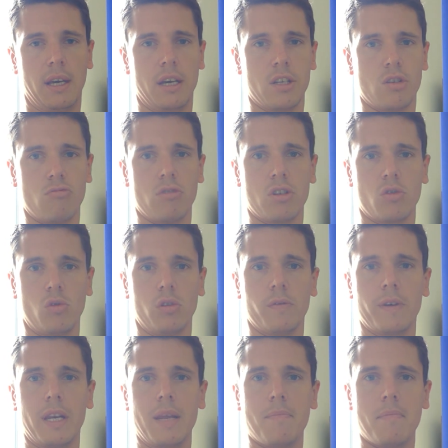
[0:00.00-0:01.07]
as a result of
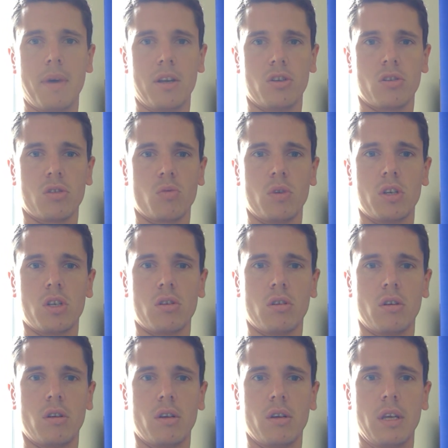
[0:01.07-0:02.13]
any measures which
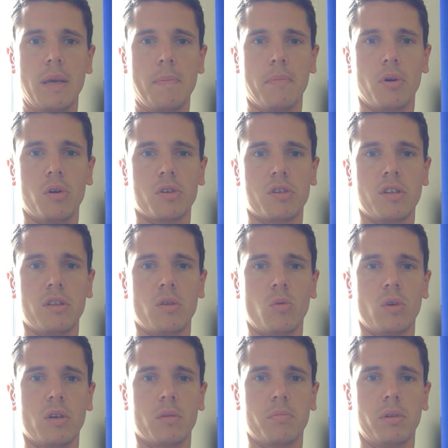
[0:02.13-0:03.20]
are imposed in the
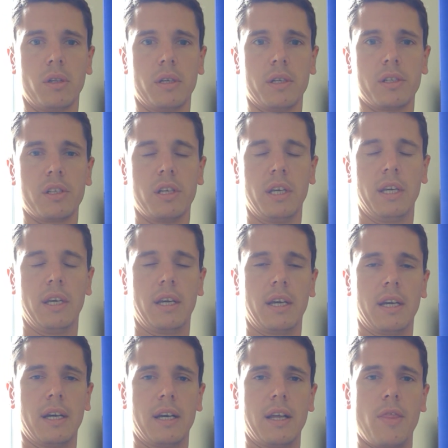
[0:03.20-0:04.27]
workplace.
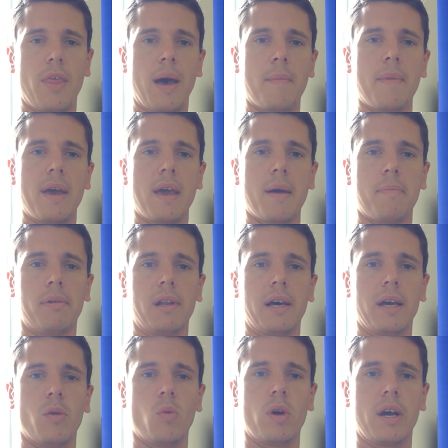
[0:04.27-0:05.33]
And that may
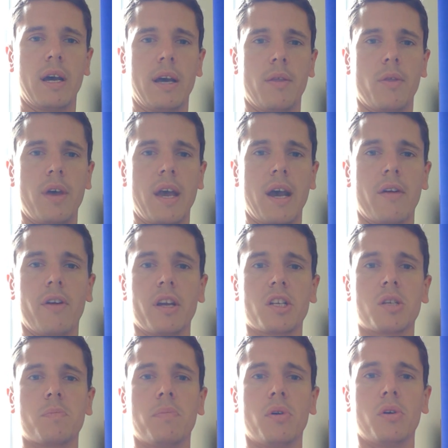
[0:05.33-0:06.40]
apply where they are
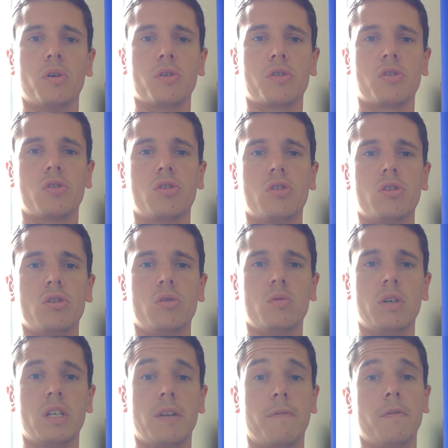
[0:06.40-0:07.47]
exposed to
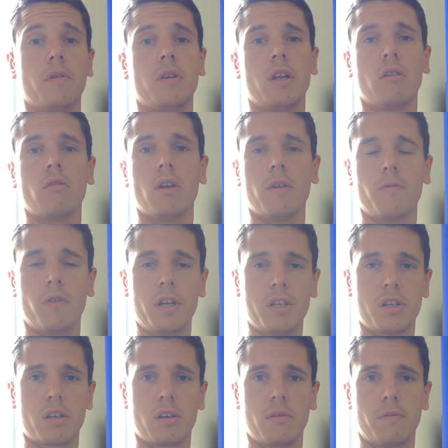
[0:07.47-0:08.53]
a different degree of
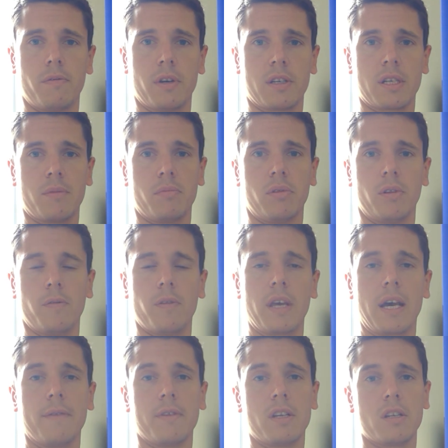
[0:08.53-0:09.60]
risk. For example, if they
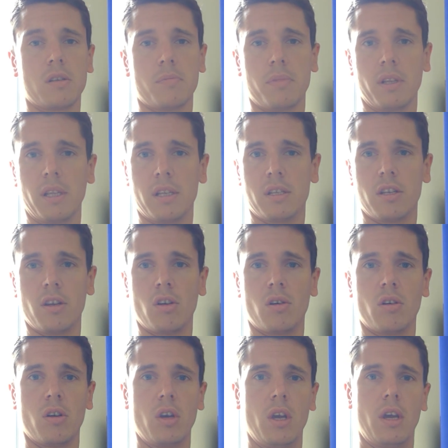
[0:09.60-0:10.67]
have a disability
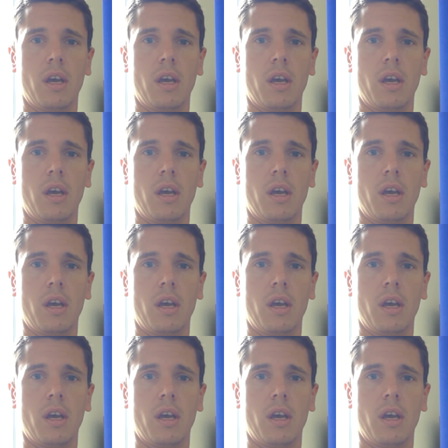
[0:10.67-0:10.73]
or